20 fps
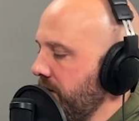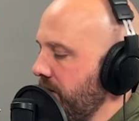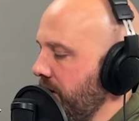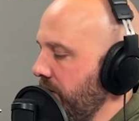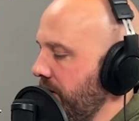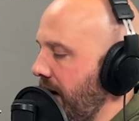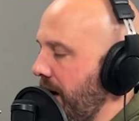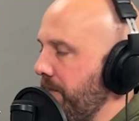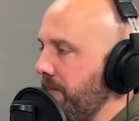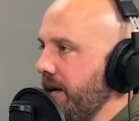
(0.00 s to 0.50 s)
So
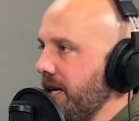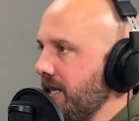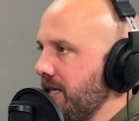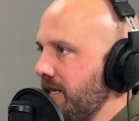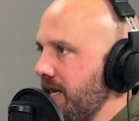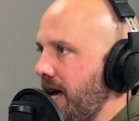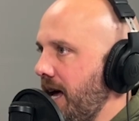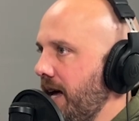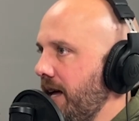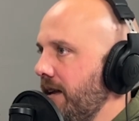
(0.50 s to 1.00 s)
that being
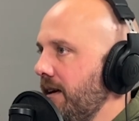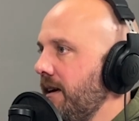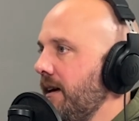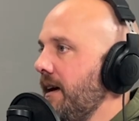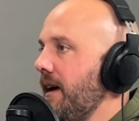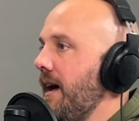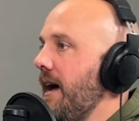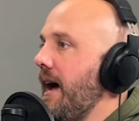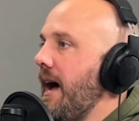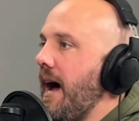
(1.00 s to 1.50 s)
said,
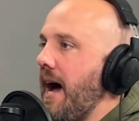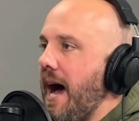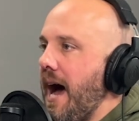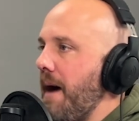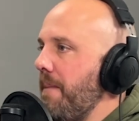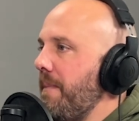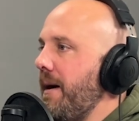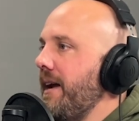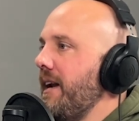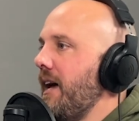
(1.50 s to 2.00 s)
I
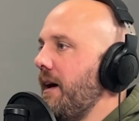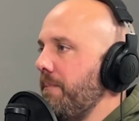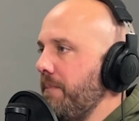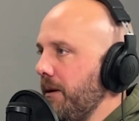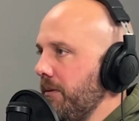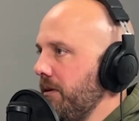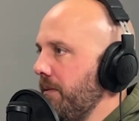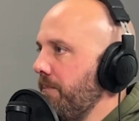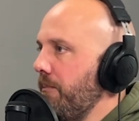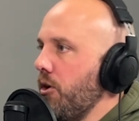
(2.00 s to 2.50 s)
might not be
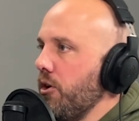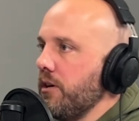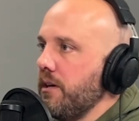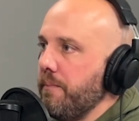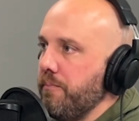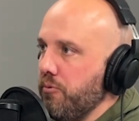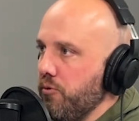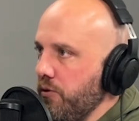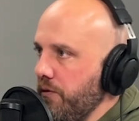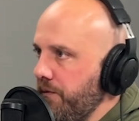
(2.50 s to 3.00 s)
able to mark
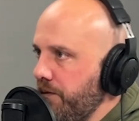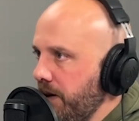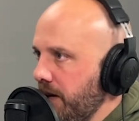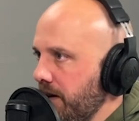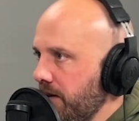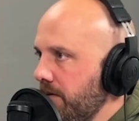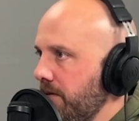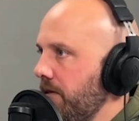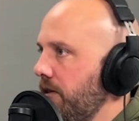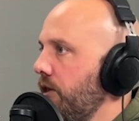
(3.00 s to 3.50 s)
up
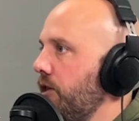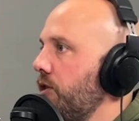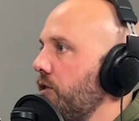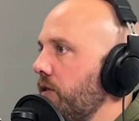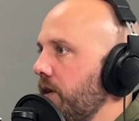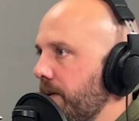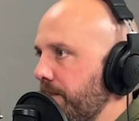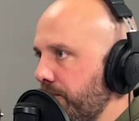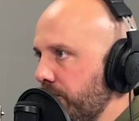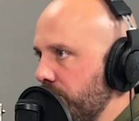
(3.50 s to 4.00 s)
roofing
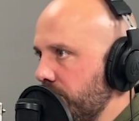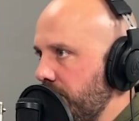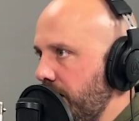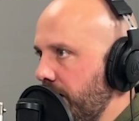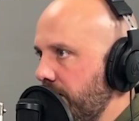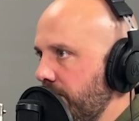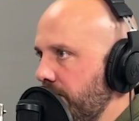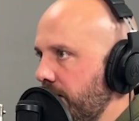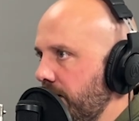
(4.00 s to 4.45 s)
30%.